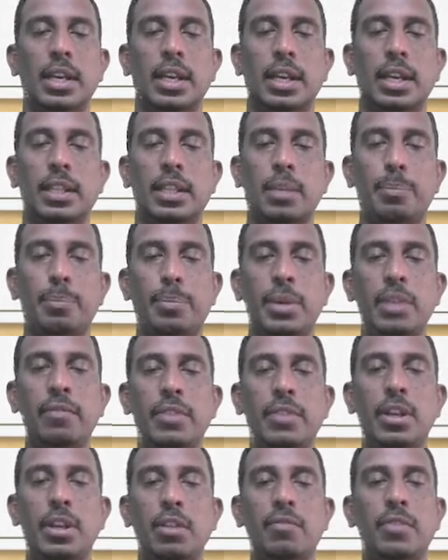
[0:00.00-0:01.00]
The P
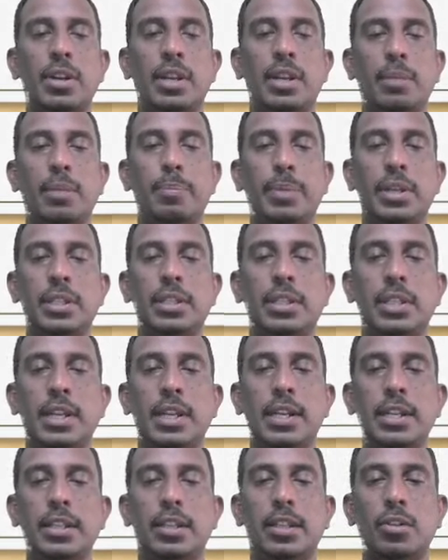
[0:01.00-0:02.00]
wave will
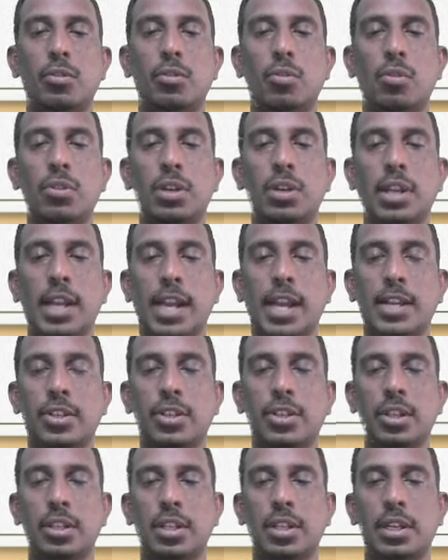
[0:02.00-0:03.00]
represent the
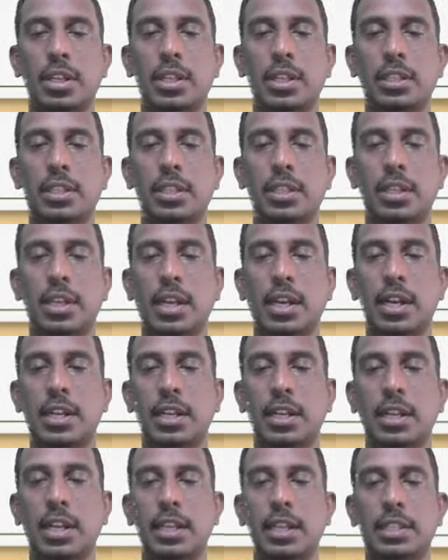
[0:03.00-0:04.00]
contraction, that is,
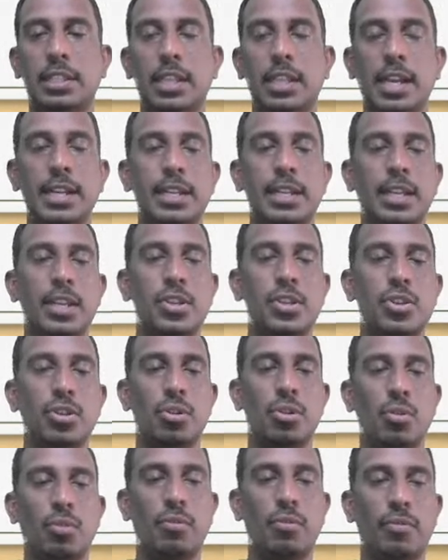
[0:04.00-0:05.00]
electrical excitation
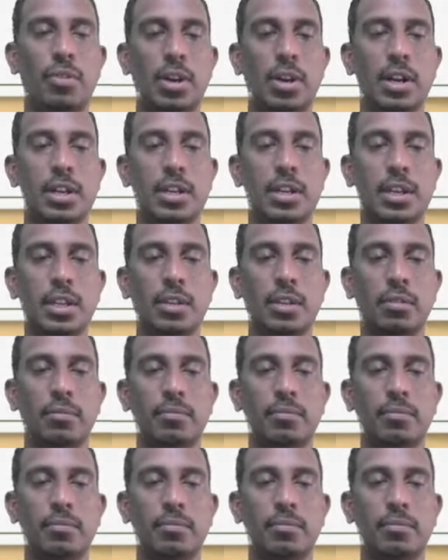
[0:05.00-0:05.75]
of atrium.